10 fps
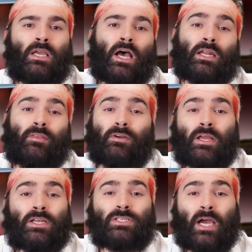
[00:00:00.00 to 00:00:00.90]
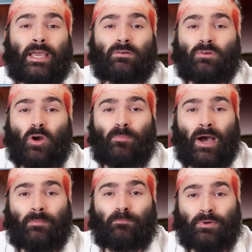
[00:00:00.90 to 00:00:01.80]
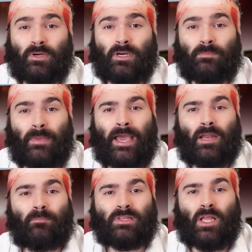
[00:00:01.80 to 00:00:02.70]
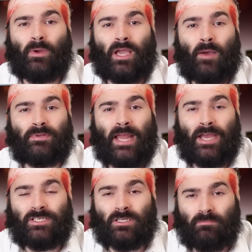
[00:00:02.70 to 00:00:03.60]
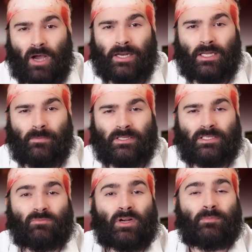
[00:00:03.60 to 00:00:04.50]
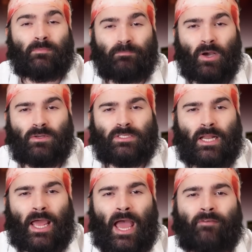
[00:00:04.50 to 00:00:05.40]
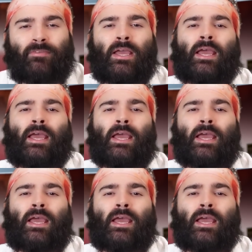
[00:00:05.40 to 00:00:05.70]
Another giant robot bird man blowing up national monuments and ripping boats in half.